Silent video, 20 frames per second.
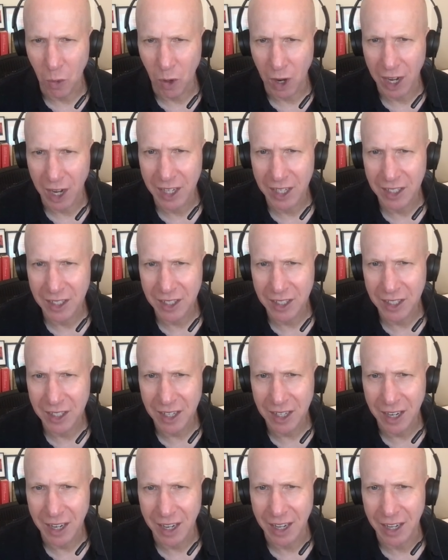
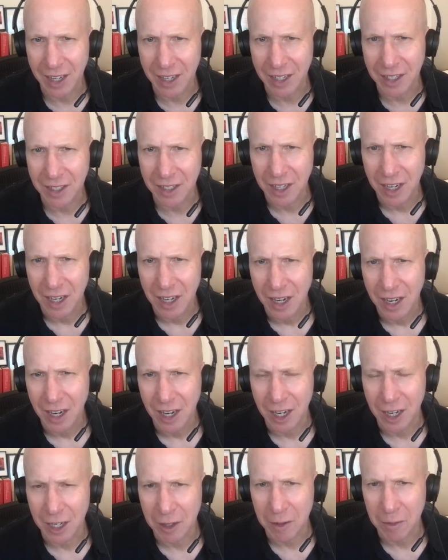wilder and,
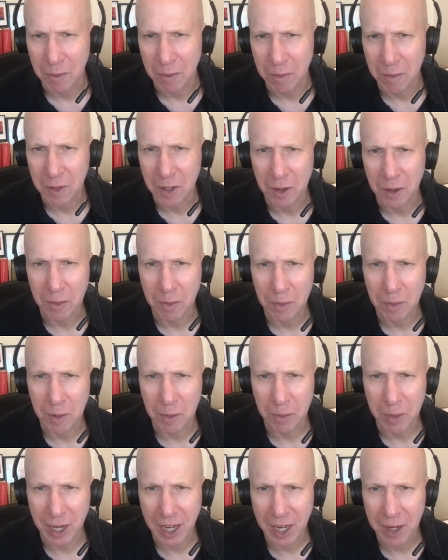um, you know, the
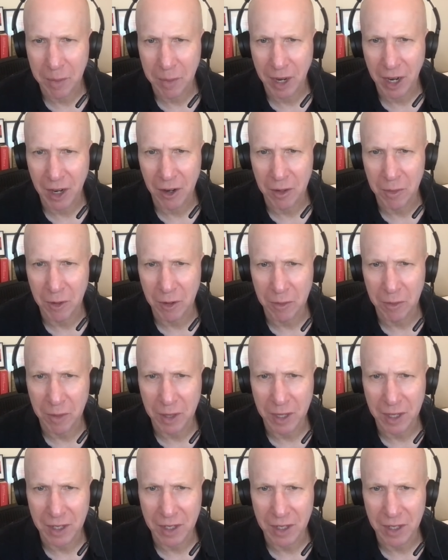Black Power
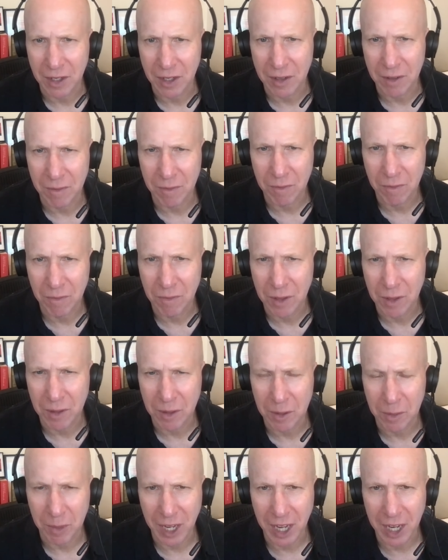movement, the,
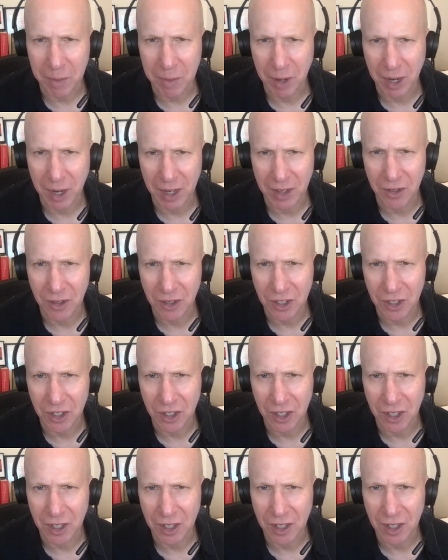the Black Panthers
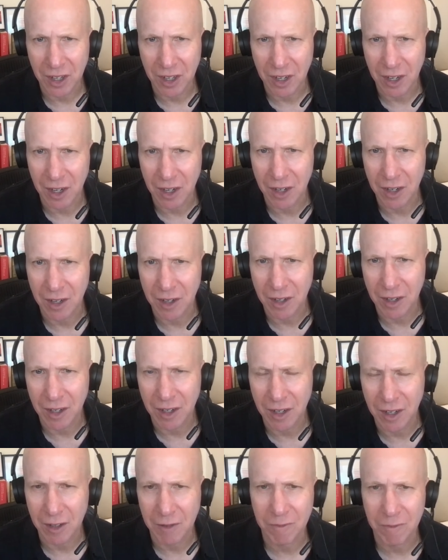are, are
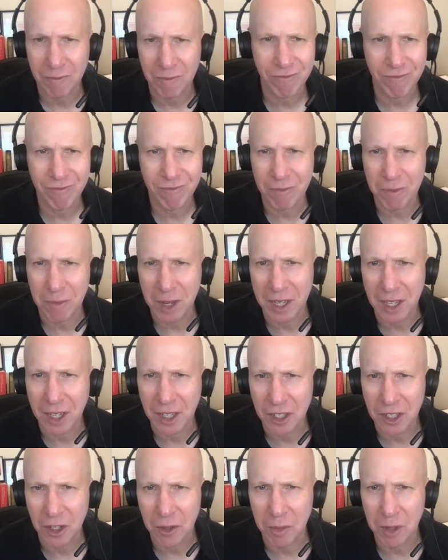um, making
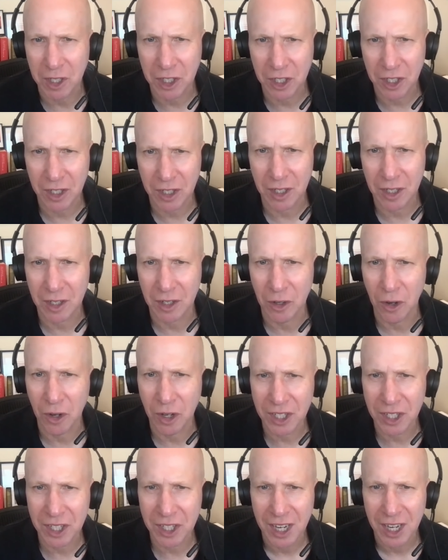so much
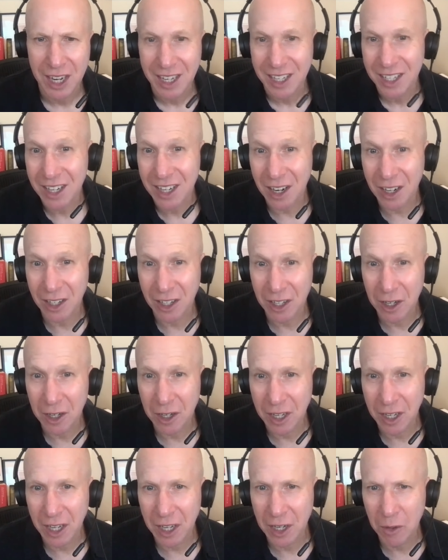noise, it's not clear
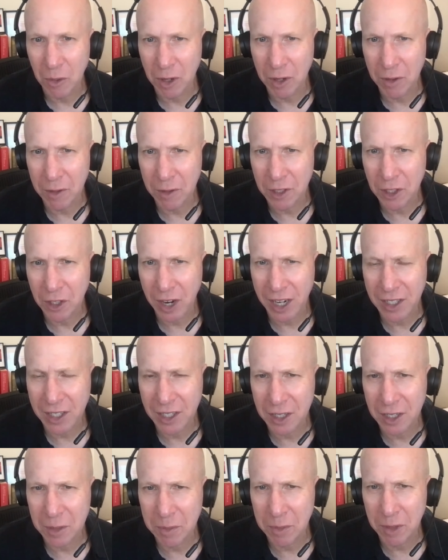King would have
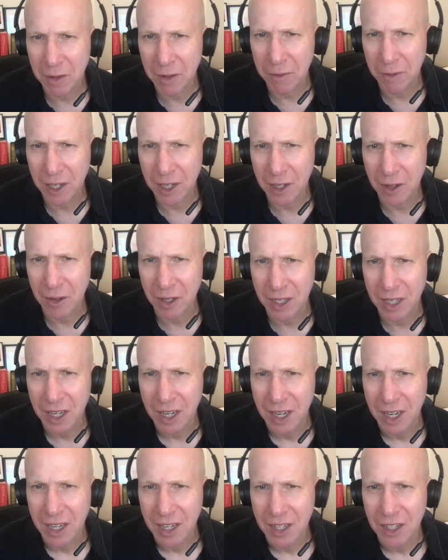attracted as big a following.
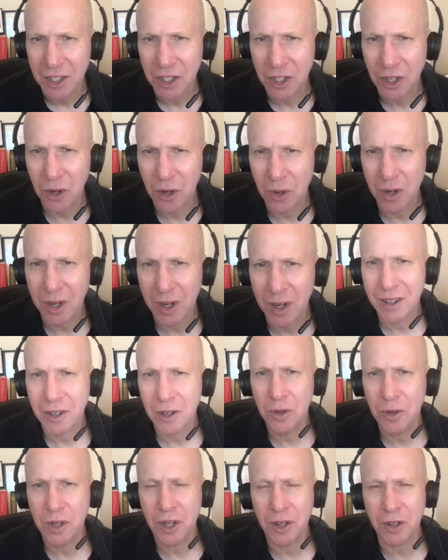So
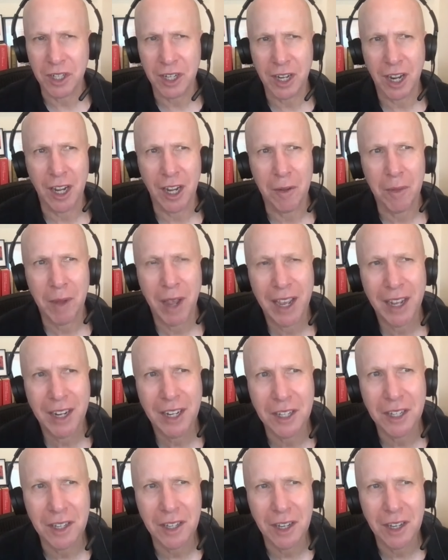who knows? Um, had
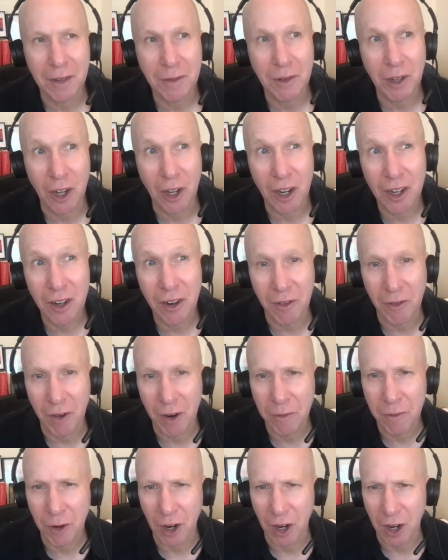he lived longer and
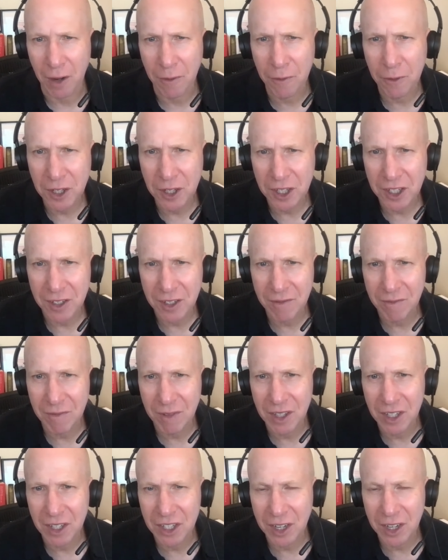run for office
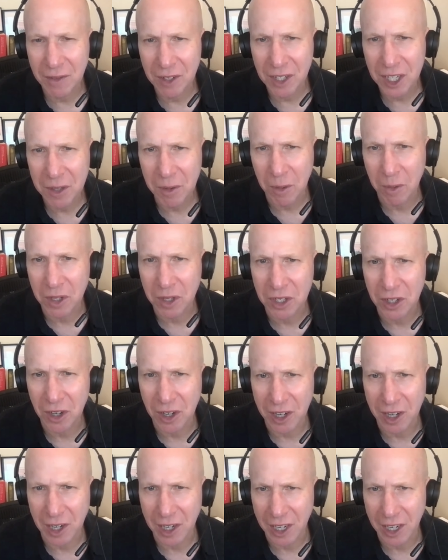in the 70s when we
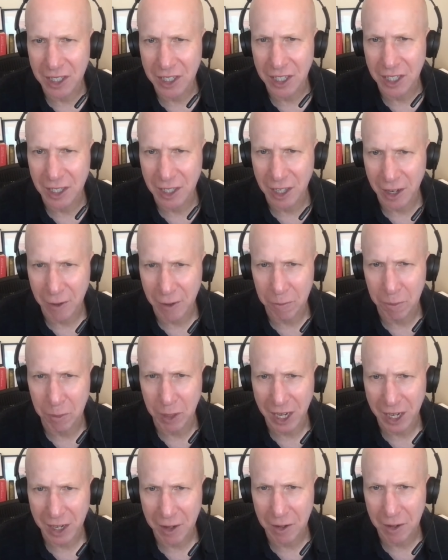started electing a lot of
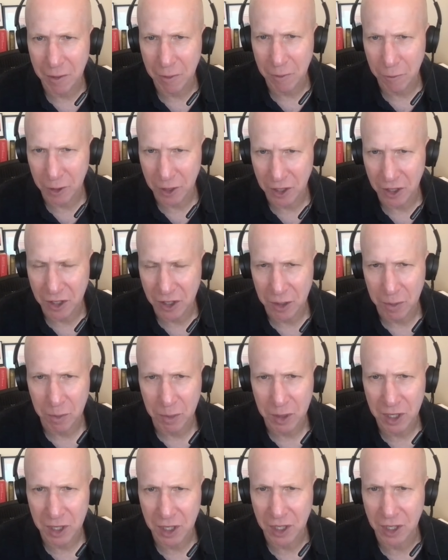Black figures in
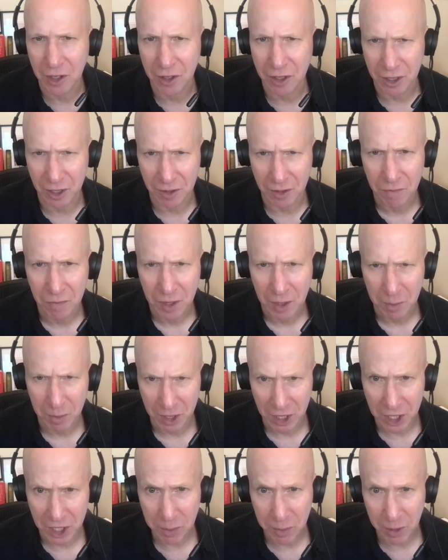particular to
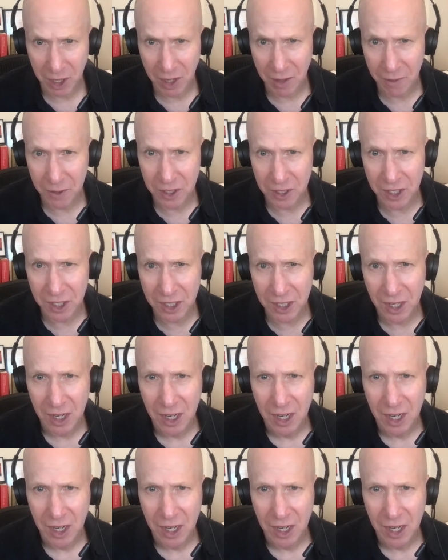municipal offices.